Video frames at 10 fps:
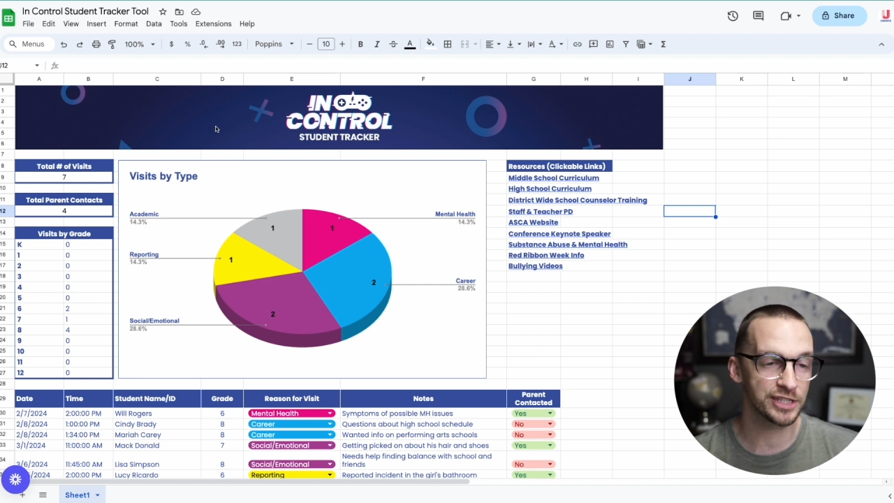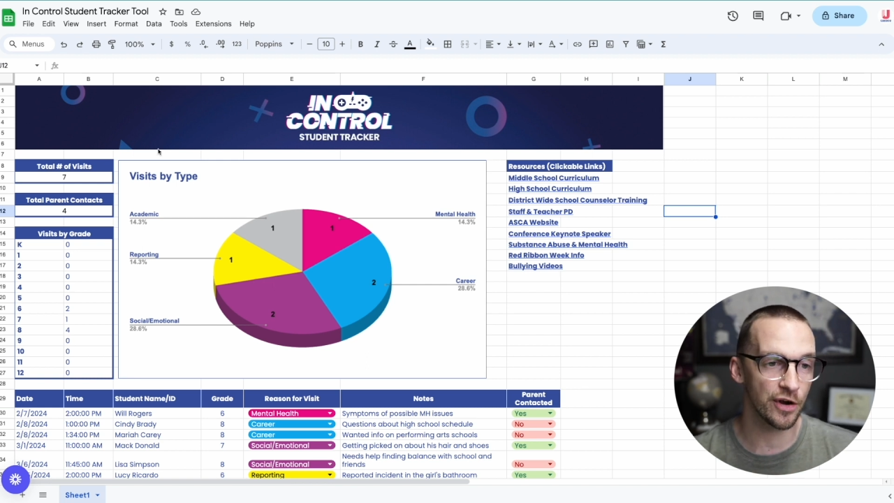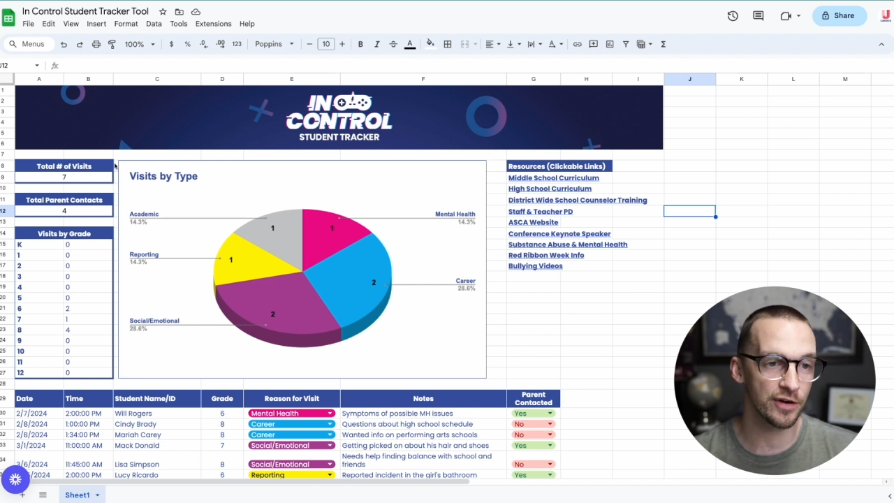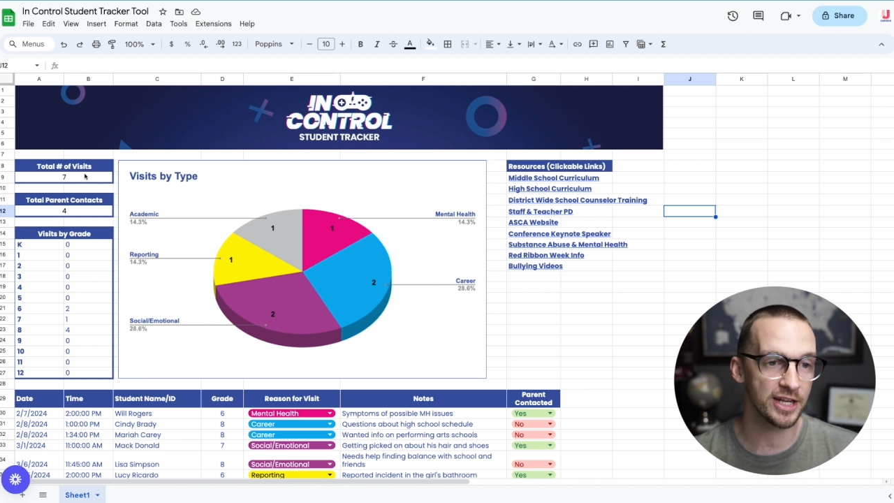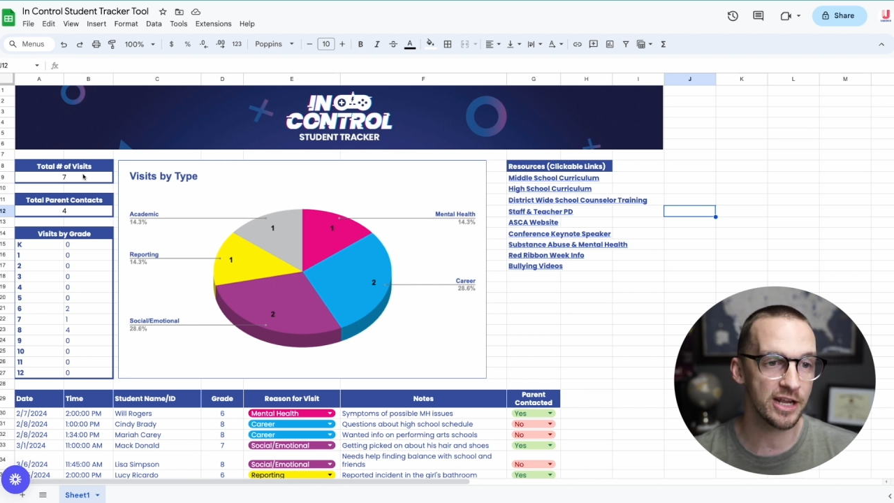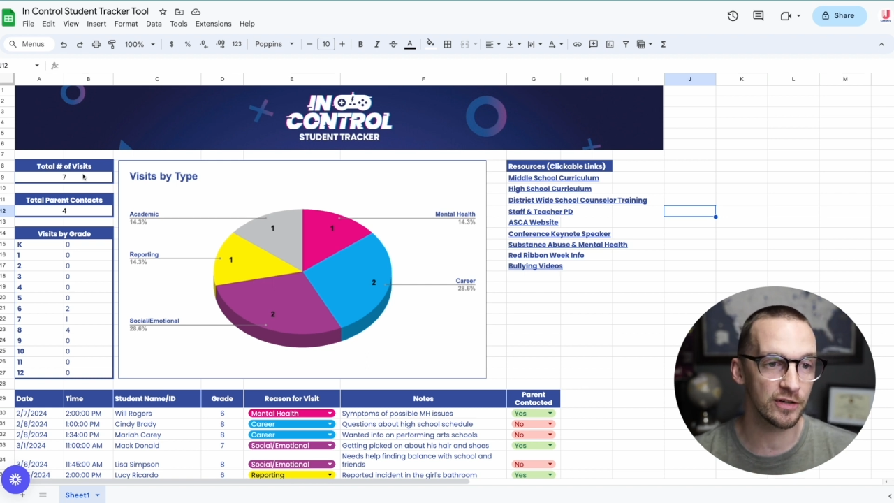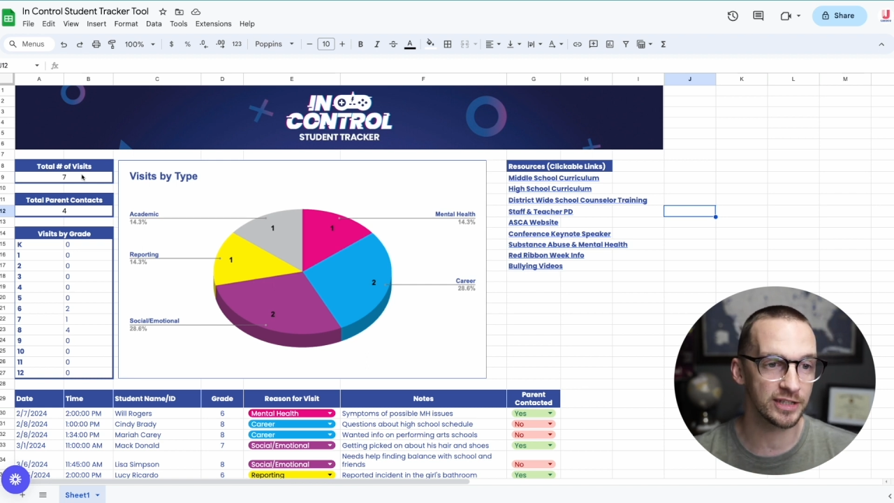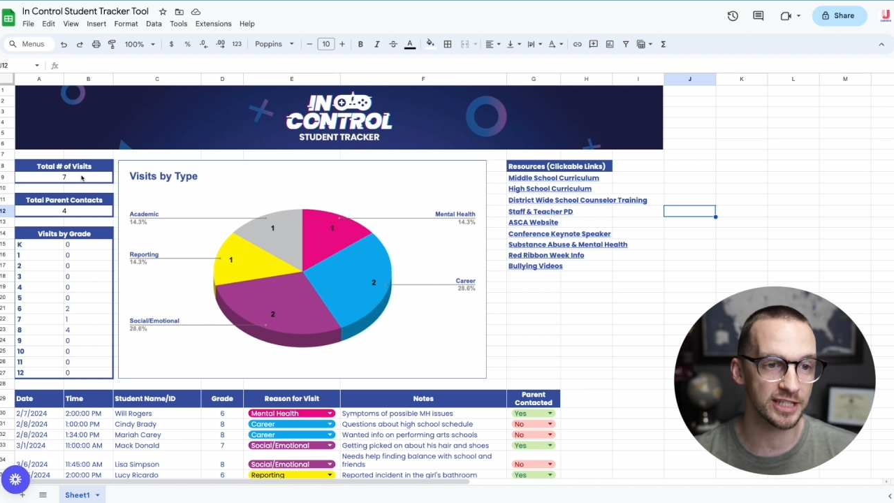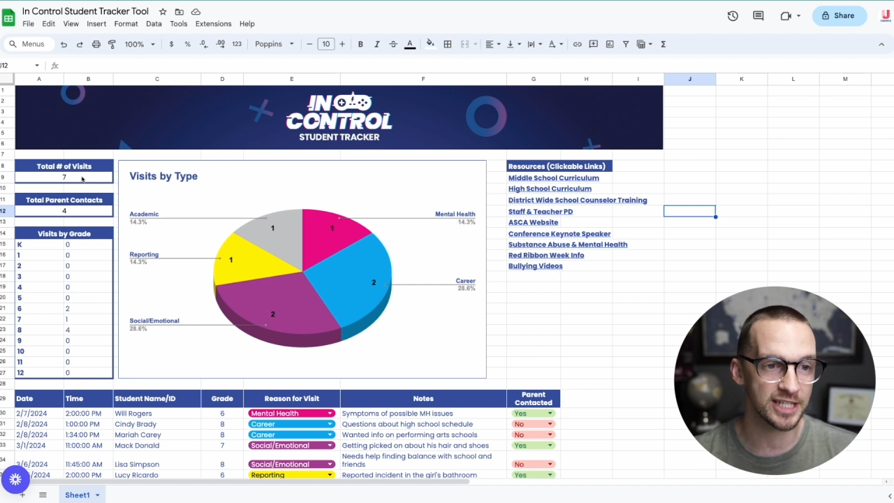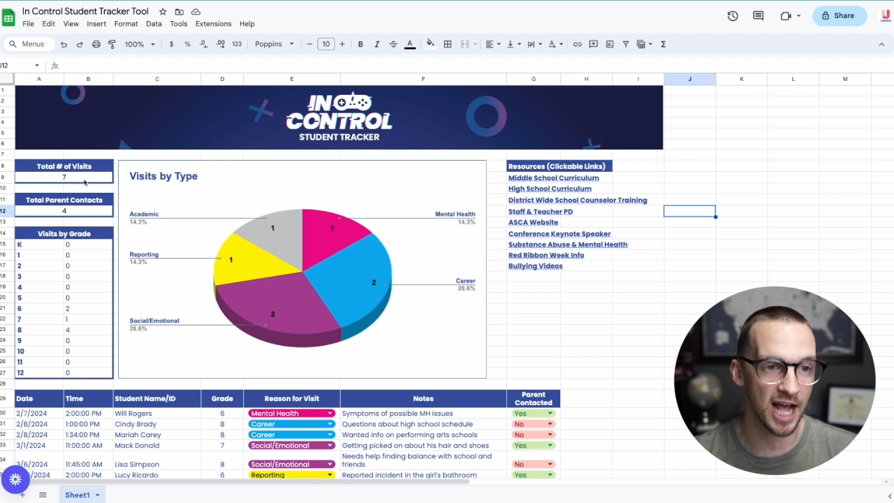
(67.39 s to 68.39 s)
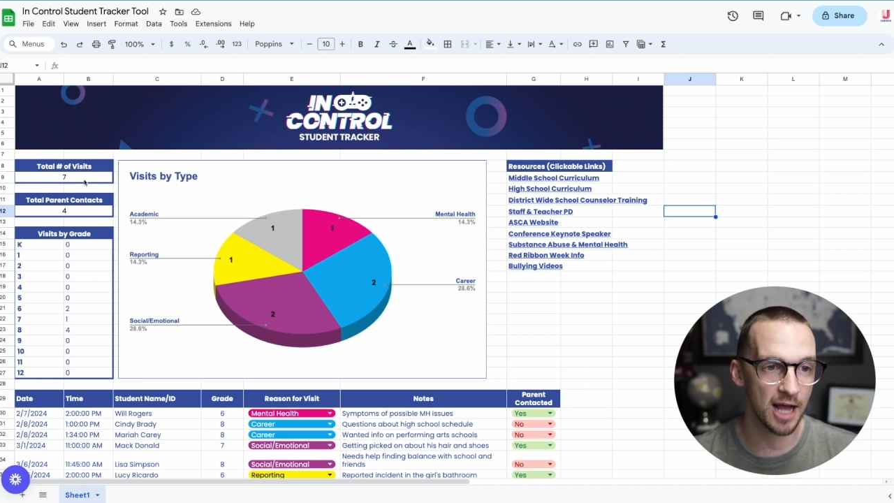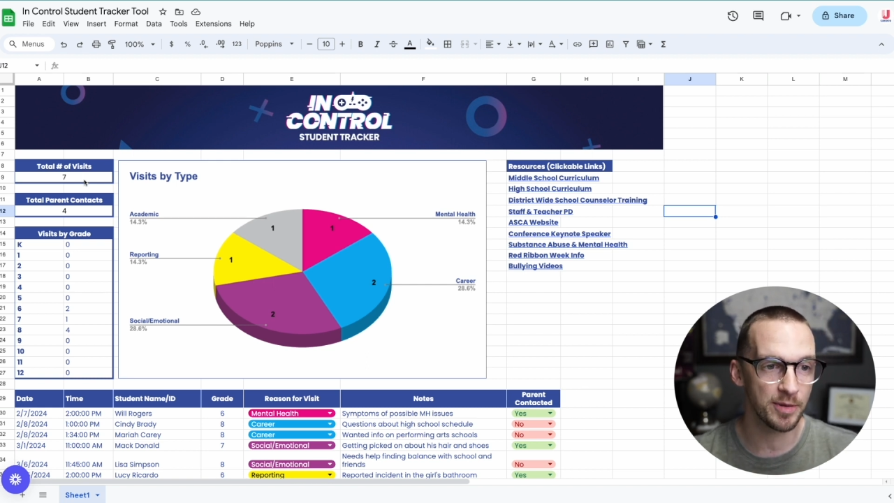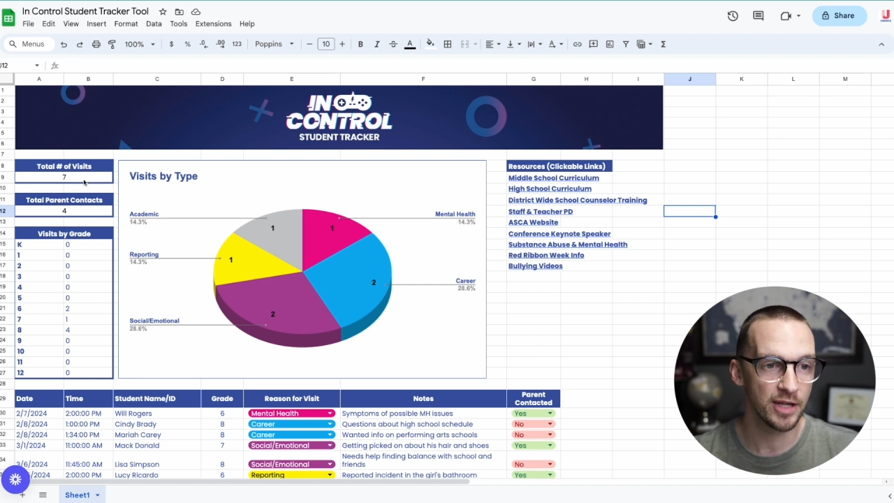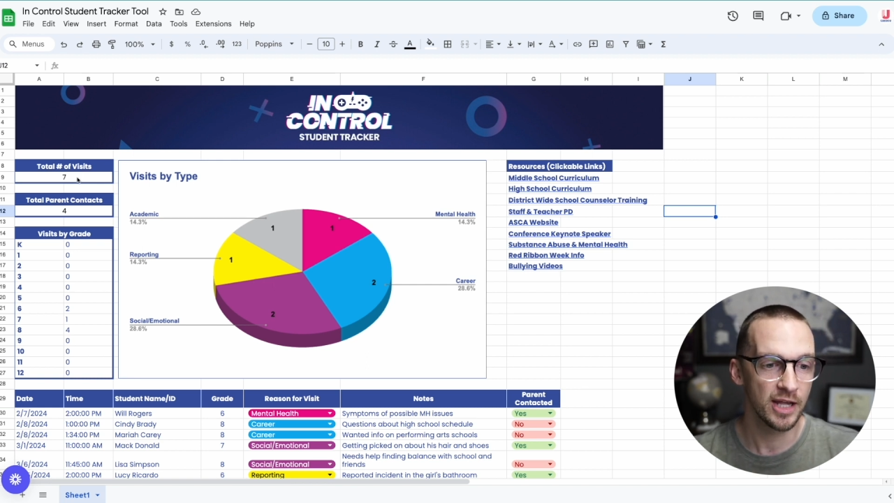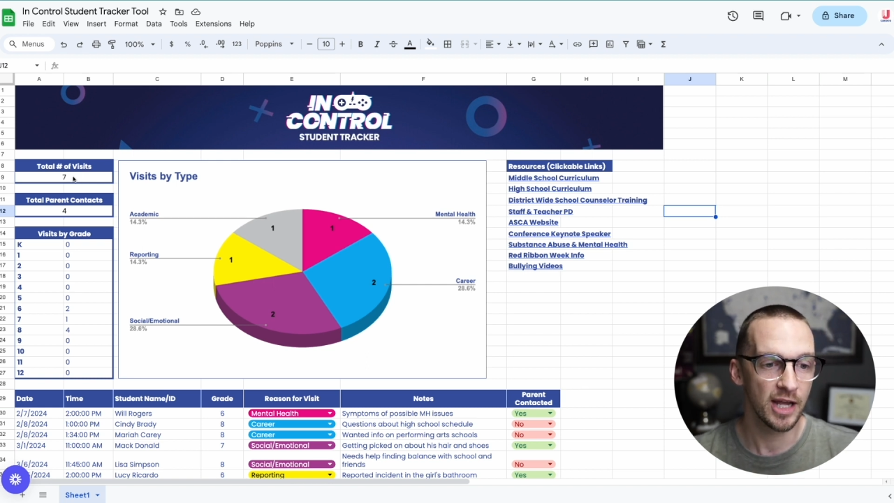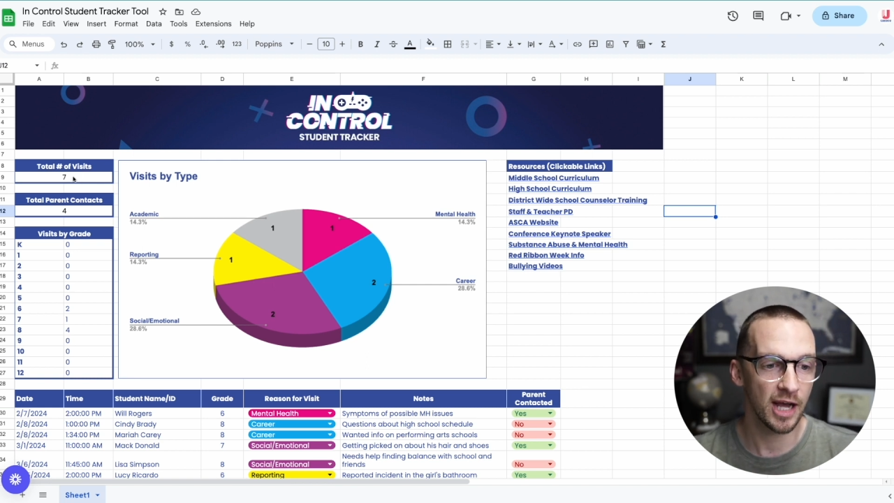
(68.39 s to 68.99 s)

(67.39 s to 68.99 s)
starting here at the top,